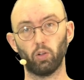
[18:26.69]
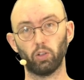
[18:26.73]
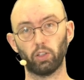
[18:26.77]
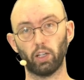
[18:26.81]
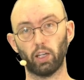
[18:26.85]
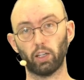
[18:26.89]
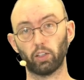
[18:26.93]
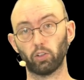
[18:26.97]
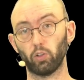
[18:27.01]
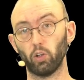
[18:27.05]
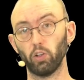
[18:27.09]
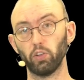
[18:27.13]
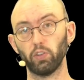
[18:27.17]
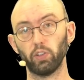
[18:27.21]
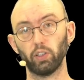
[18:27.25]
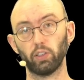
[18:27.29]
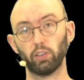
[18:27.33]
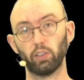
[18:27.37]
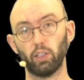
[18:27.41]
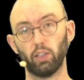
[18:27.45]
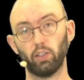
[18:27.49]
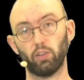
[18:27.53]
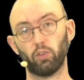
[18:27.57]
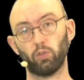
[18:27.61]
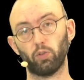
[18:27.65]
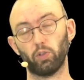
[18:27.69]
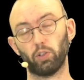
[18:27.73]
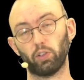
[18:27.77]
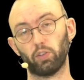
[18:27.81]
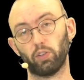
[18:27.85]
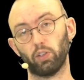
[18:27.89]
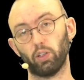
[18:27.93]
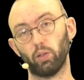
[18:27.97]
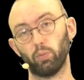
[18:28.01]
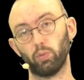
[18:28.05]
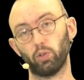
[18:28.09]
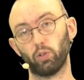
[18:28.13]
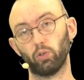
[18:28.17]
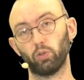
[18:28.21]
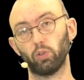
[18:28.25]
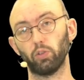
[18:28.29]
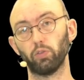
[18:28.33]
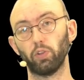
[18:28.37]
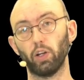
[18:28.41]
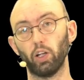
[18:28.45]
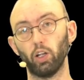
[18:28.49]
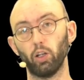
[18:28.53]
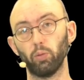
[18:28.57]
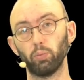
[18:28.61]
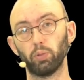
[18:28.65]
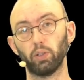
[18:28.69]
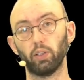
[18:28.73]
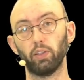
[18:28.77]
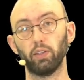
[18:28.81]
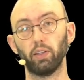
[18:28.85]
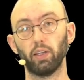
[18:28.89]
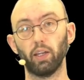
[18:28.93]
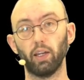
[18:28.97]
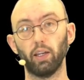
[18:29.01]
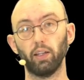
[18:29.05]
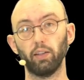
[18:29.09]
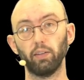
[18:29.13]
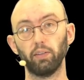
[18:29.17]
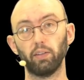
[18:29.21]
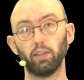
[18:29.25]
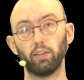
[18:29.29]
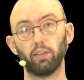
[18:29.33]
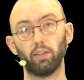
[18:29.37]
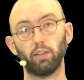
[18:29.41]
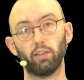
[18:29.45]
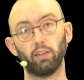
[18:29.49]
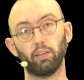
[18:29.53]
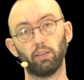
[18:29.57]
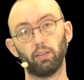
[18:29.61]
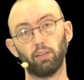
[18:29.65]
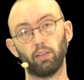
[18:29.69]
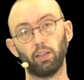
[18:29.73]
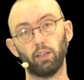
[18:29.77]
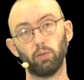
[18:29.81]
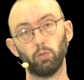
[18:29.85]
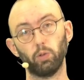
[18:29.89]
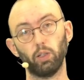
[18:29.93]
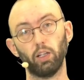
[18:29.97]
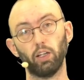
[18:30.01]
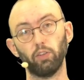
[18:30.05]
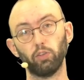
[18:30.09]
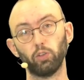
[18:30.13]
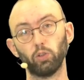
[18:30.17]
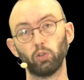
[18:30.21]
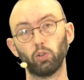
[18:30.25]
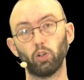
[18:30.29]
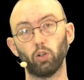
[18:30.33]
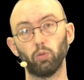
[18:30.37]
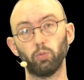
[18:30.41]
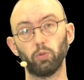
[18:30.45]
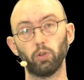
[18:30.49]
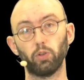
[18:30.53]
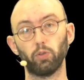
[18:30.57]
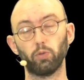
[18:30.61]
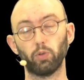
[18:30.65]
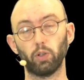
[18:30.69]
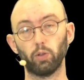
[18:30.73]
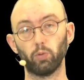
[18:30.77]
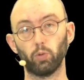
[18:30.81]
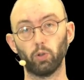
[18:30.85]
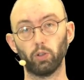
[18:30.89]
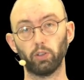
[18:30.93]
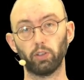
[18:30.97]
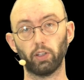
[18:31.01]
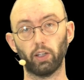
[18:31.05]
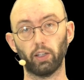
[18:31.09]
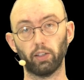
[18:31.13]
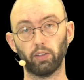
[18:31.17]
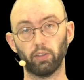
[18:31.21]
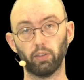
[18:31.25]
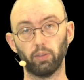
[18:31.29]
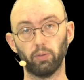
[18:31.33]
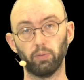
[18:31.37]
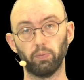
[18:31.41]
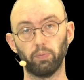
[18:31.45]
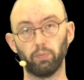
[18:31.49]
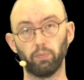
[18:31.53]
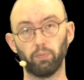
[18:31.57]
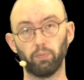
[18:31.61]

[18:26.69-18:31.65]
diagnostic tests, for example, you develop, in the end, that they will have to cope with real-world data.